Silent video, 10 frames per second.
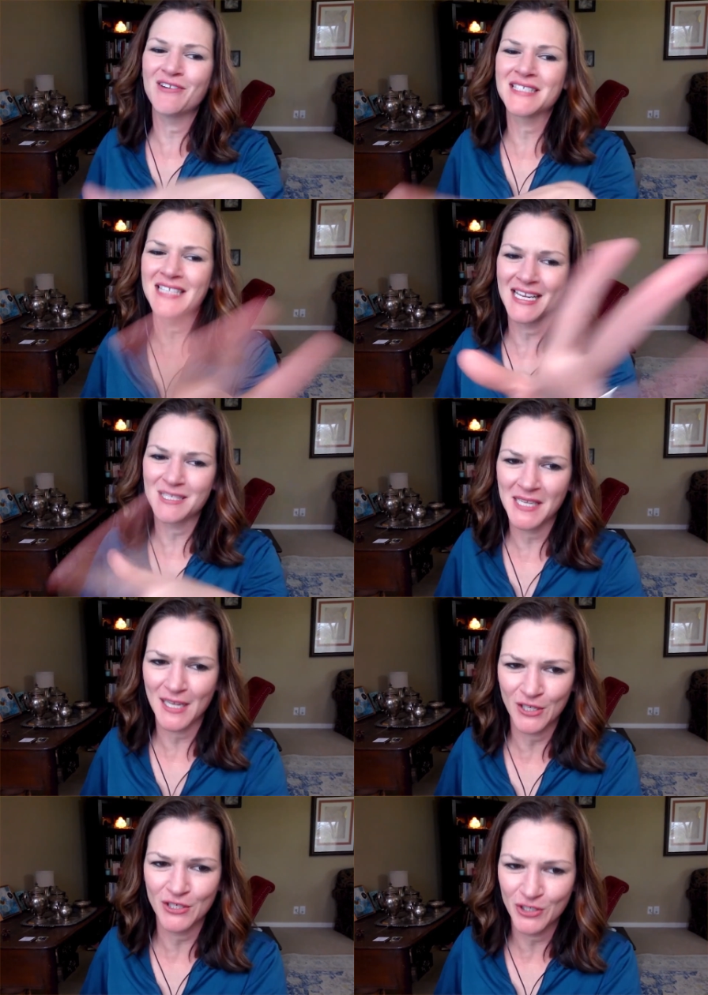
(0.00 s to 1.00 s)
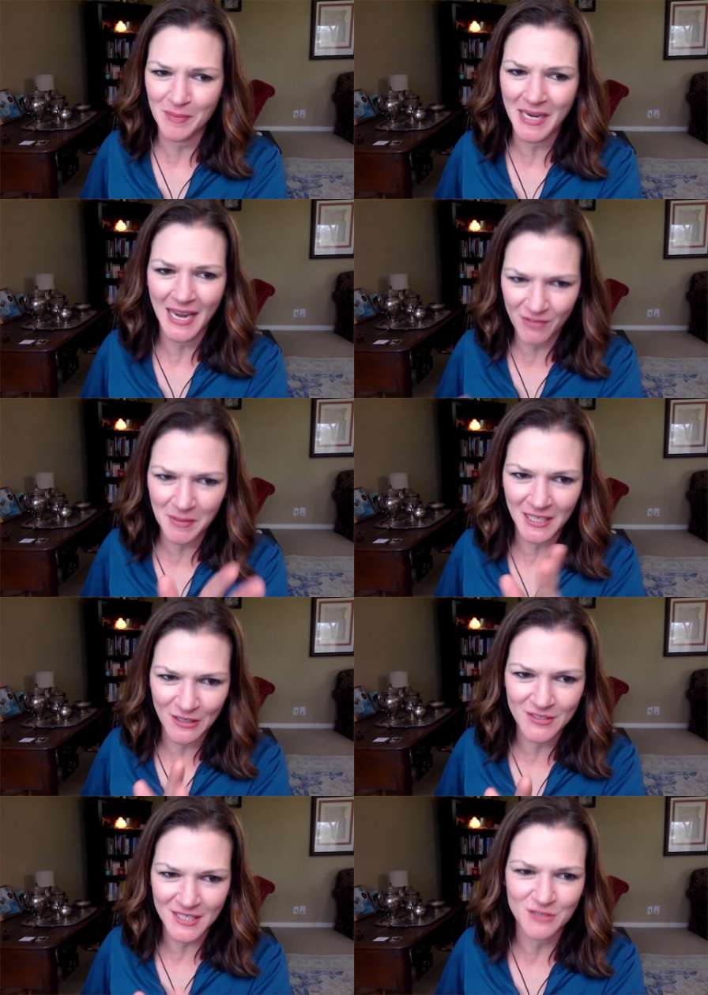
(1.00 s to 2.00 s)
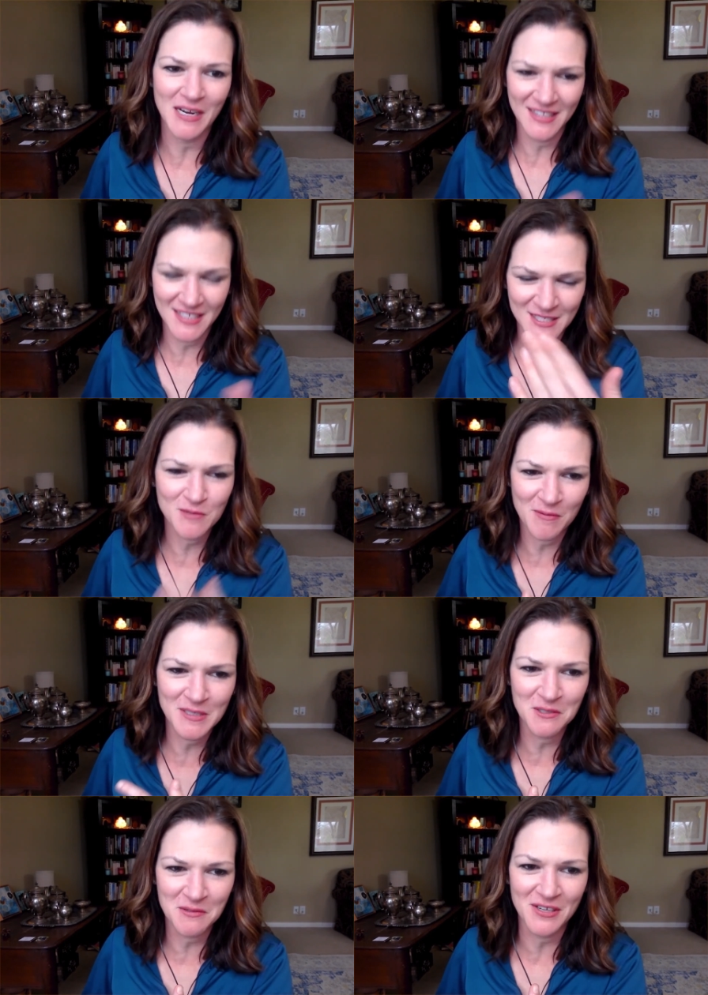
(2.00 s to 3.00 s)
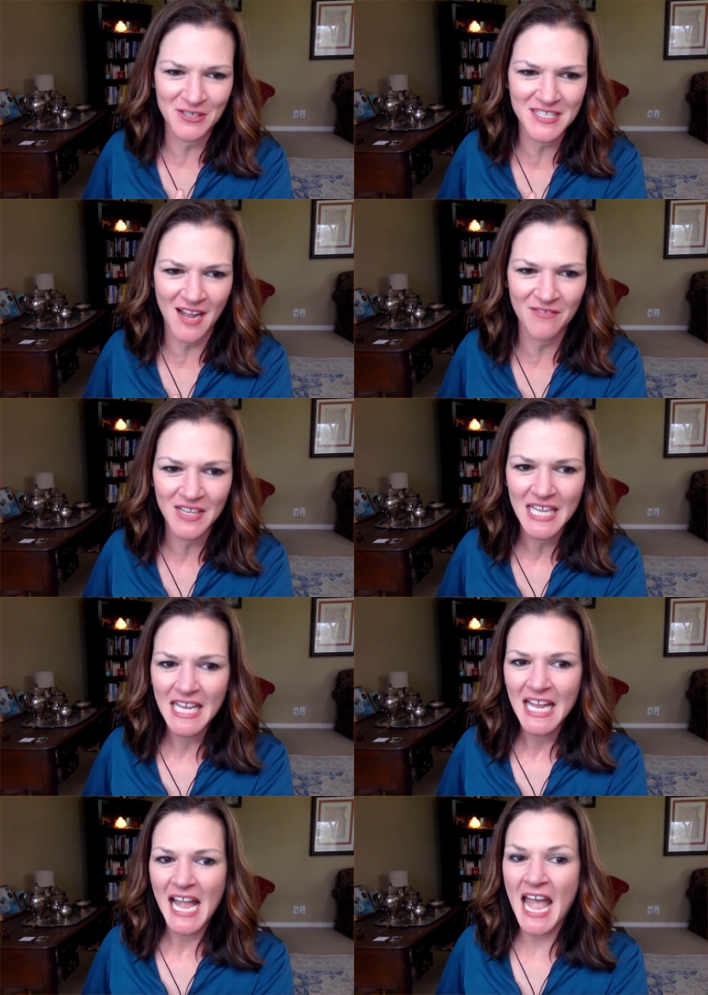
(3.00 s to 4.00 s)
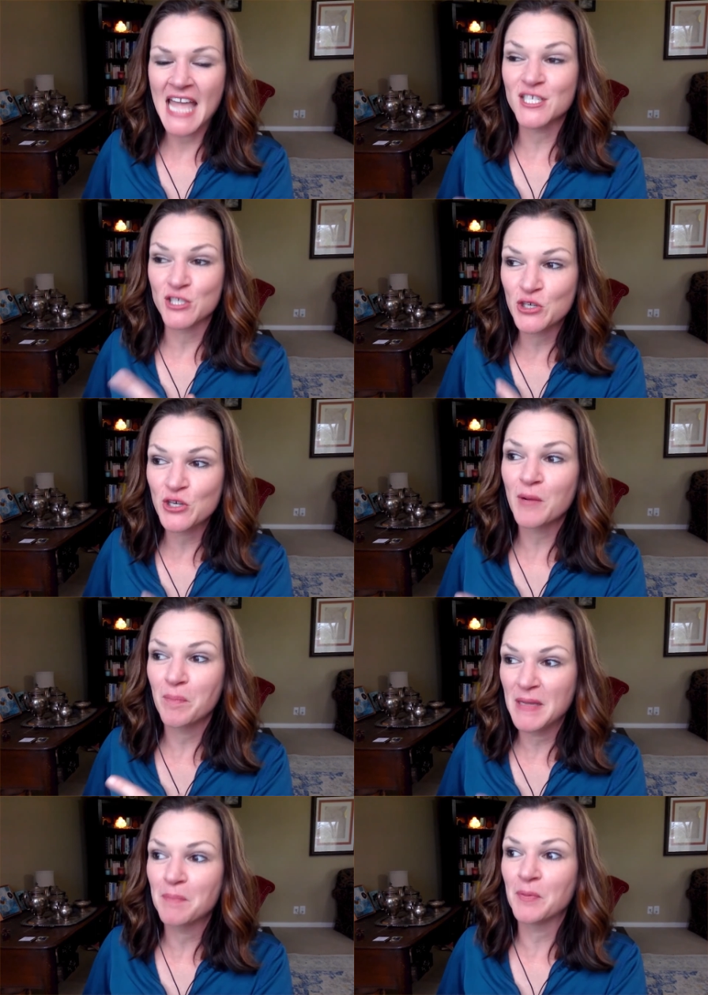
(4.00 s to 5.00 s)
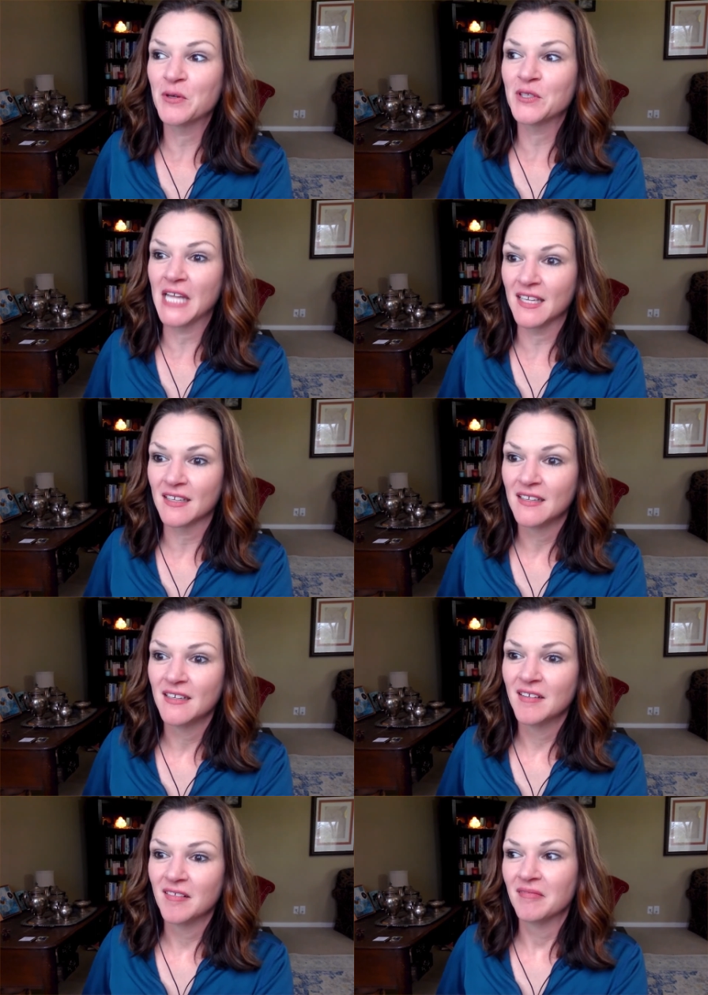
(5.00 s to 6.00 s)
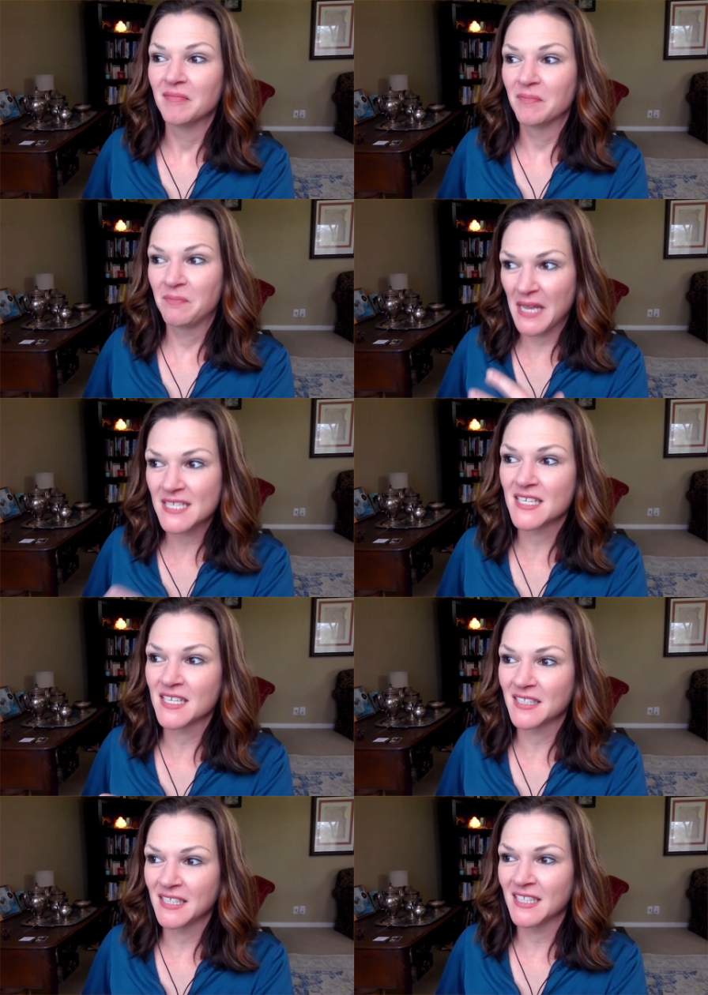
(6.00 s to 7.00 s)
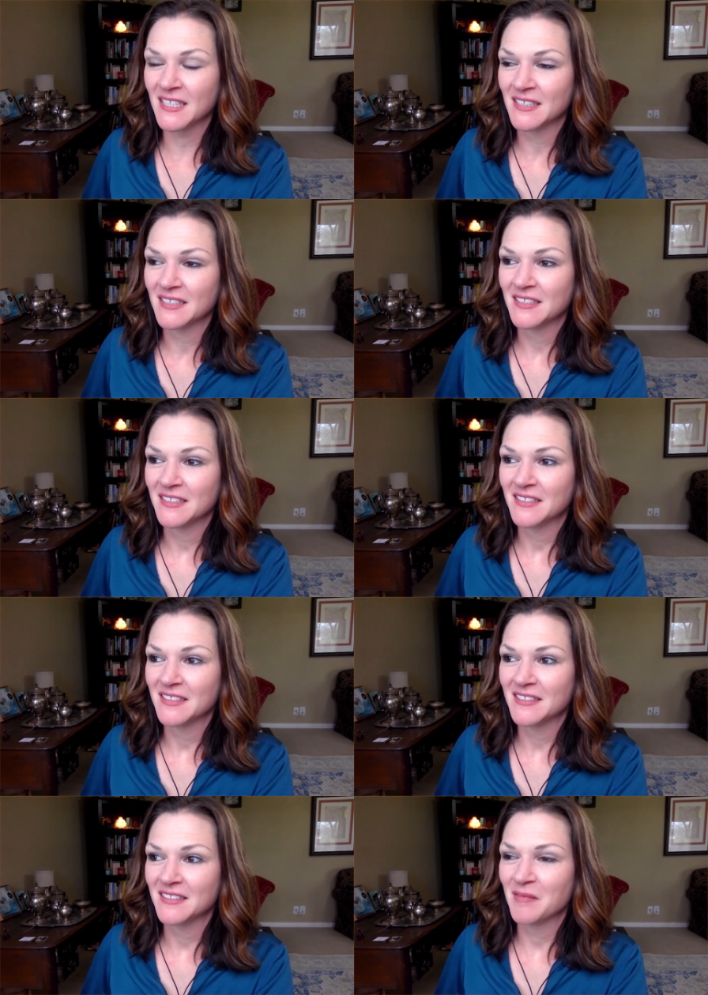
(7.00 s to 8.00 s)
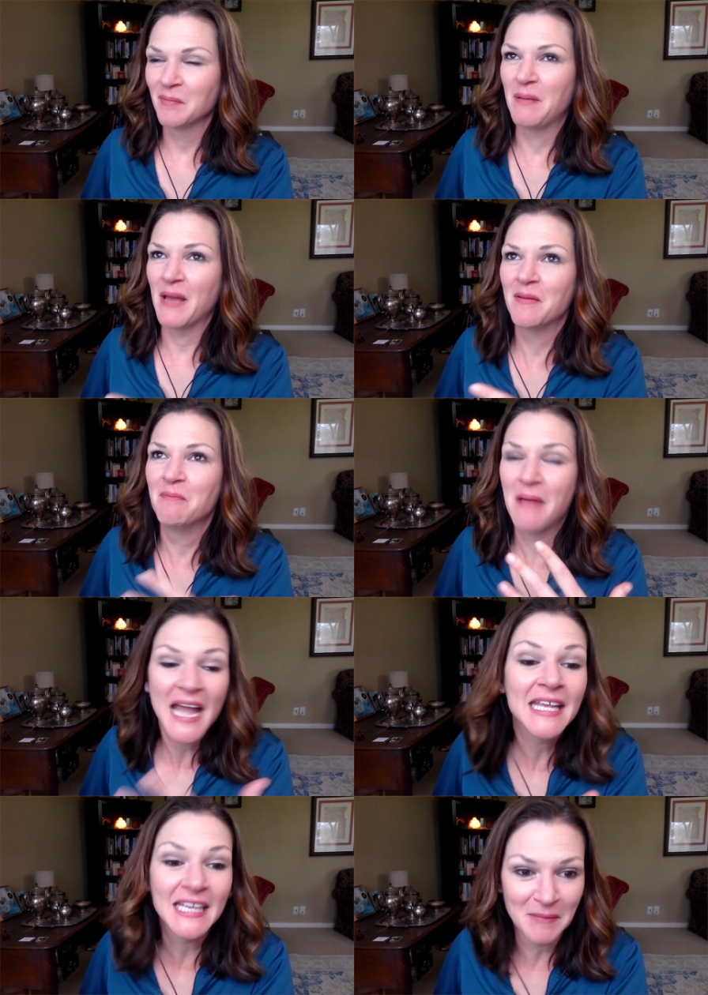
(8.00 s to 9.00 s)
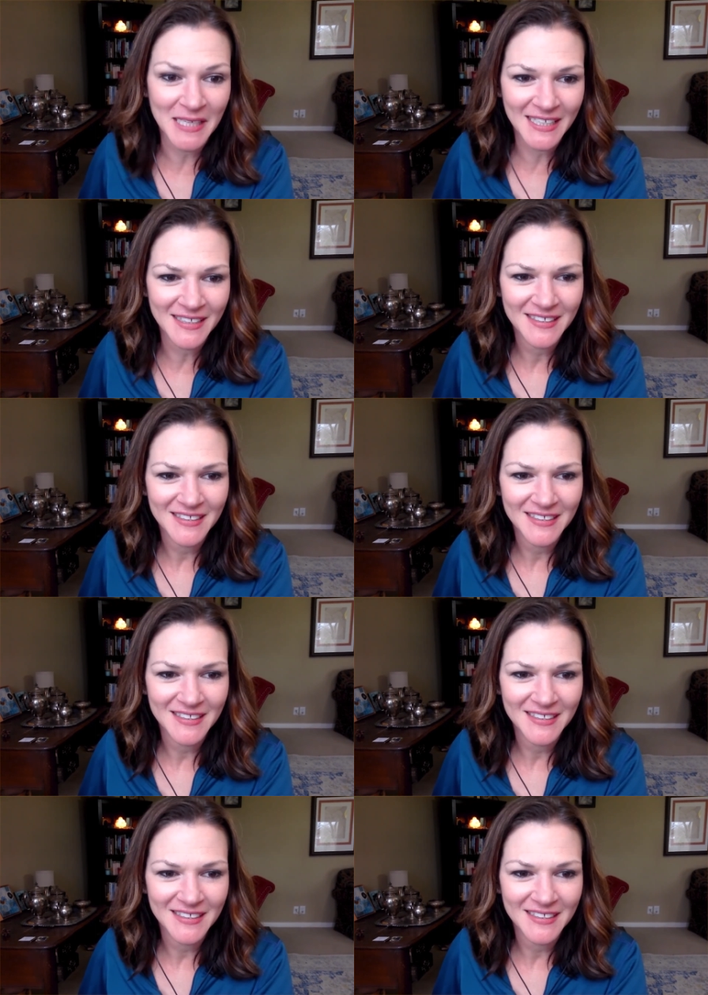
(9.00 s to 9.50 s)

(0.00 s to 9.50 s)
it's not. It's being a good human. Everybody knows this, right? This is what we do with our stuff. And it took people like basically begging me